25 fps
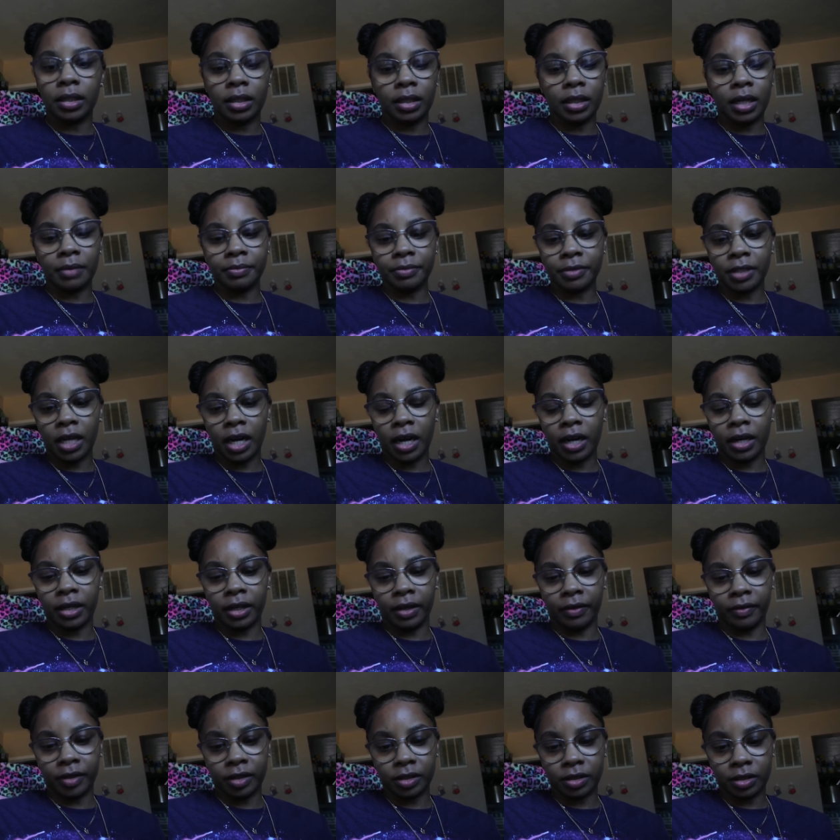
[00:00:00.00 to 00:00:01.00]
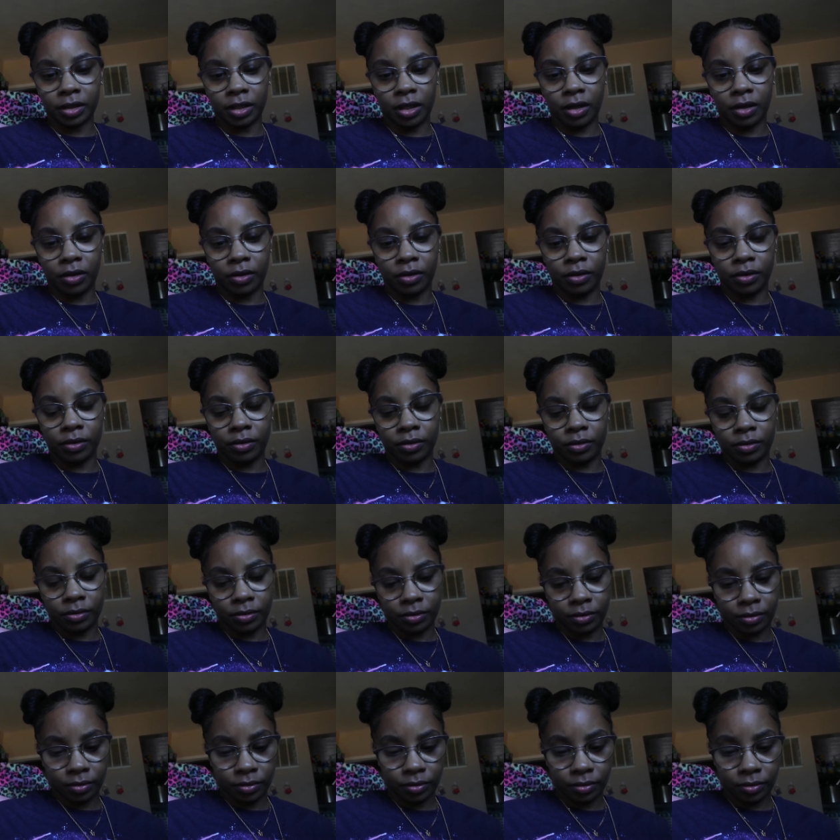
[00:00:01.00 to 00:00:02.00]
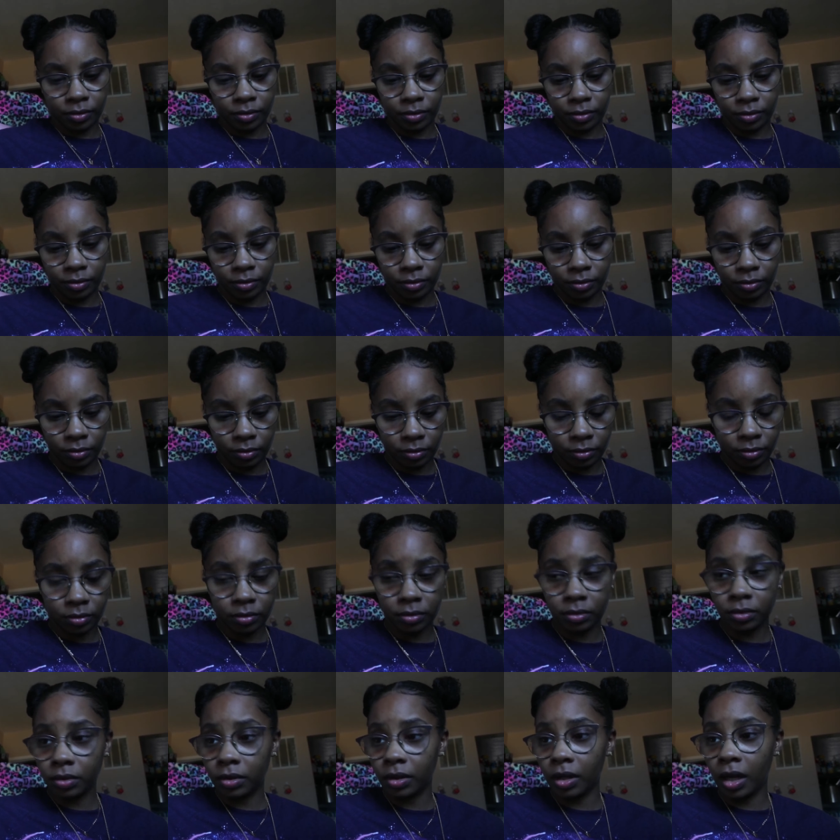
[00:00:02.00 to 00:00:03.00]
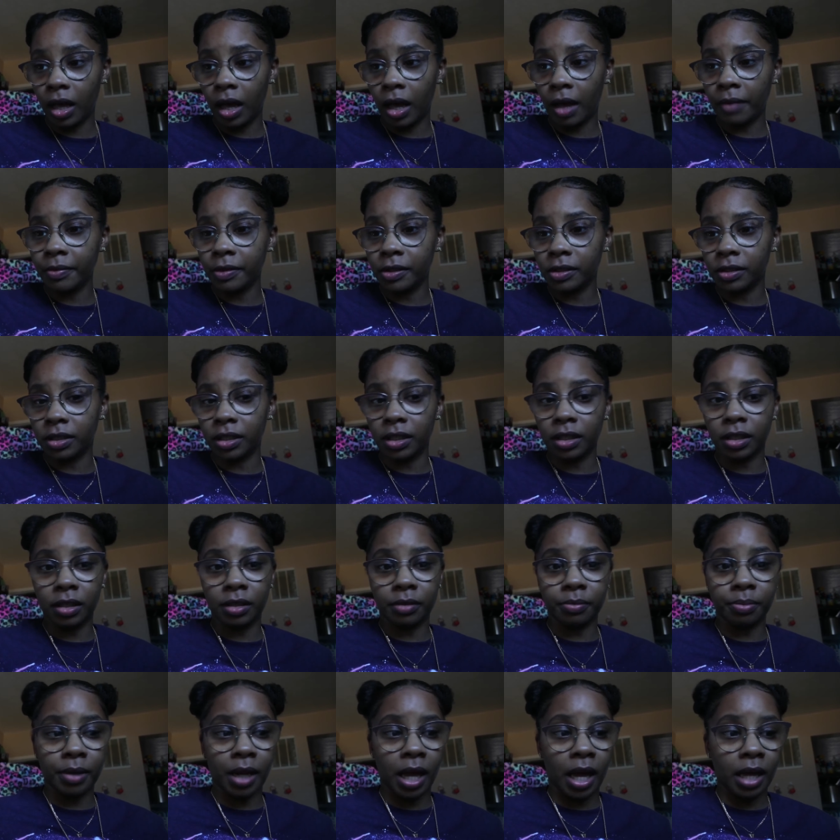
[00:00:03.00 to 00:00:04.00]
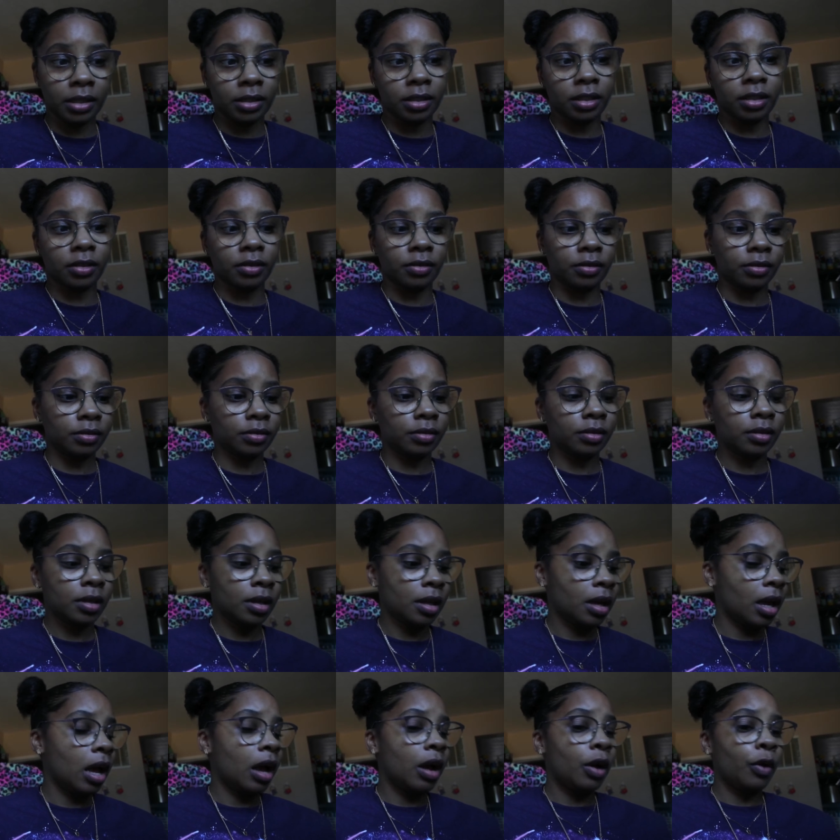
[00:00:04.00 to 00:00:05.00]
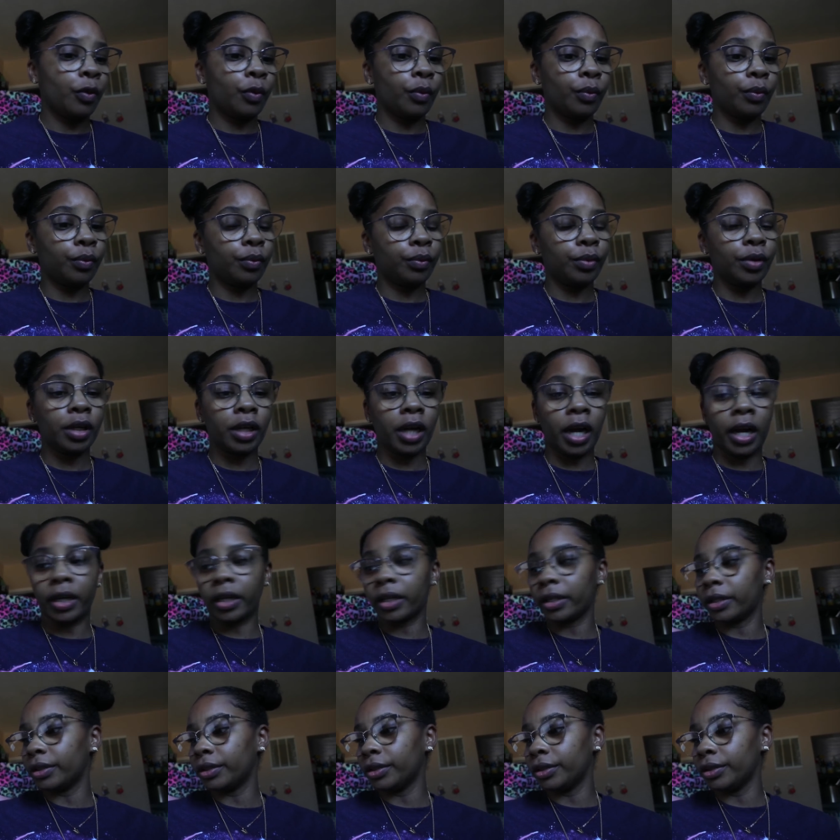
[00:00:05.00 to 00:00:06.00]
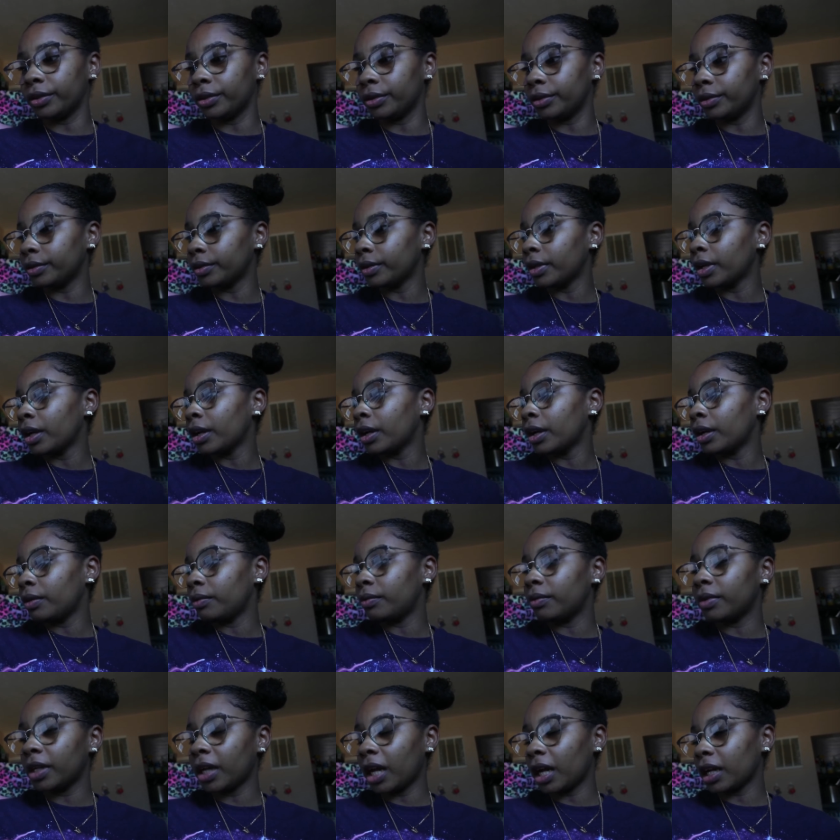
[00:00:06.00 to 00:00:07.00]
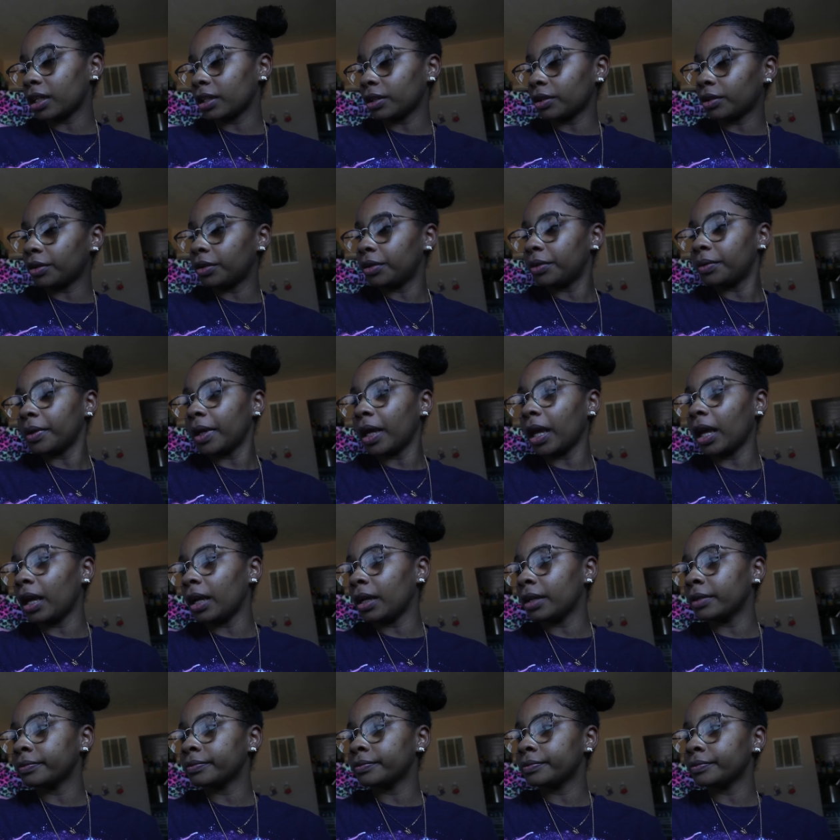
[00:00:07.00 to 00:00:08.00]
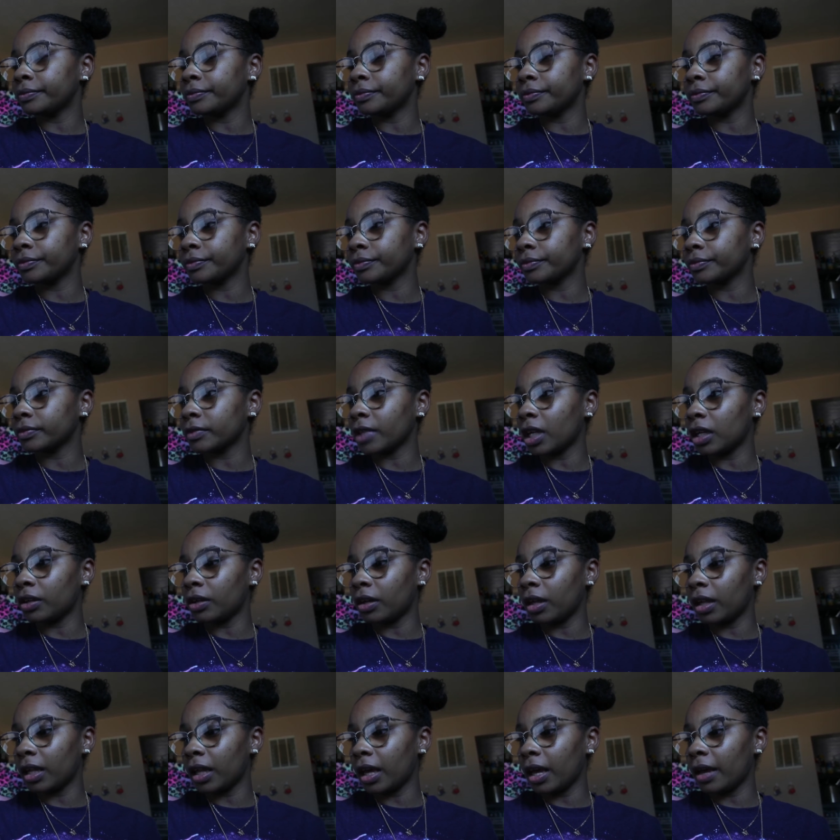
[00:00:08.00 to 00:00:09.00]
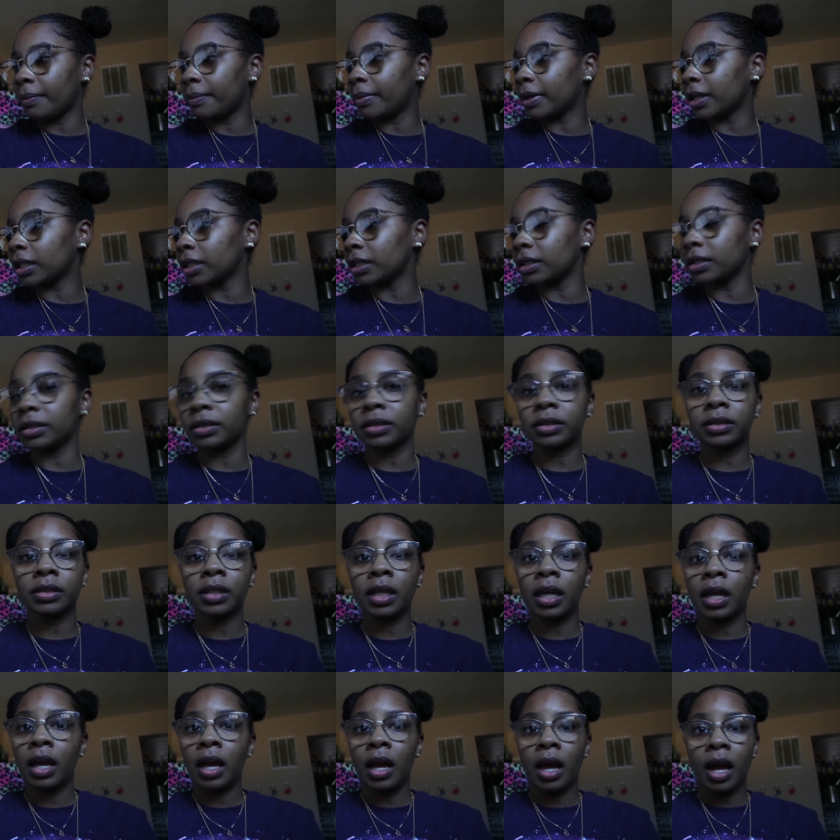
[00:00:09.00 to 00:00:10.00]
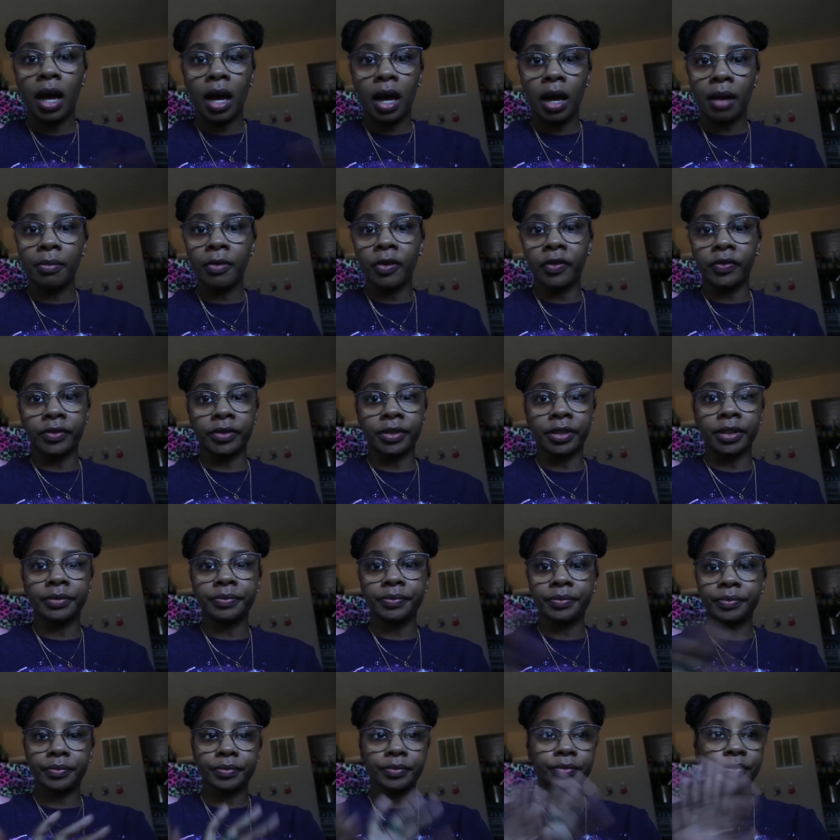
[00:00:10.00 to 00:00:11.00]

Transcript: And I'm tired of it, so I've been sitting here plotting on what I can do, what I can throw away, and all that because I'm over it.